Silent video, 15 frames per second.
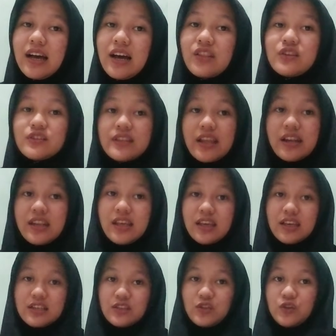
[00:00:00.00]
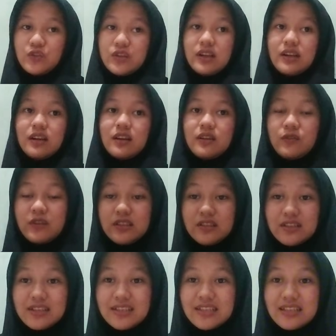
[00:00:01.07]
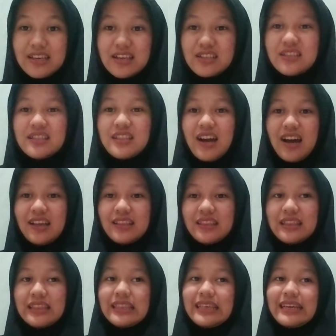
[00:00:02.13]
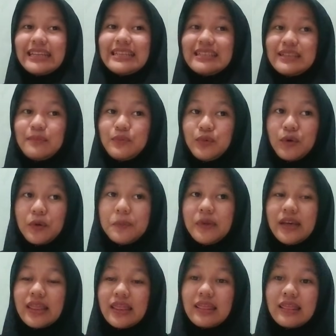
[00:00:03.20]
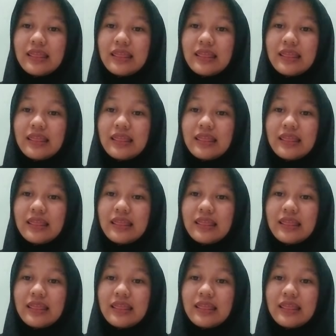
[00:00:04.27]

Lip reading: understanding social research is not an easy book, but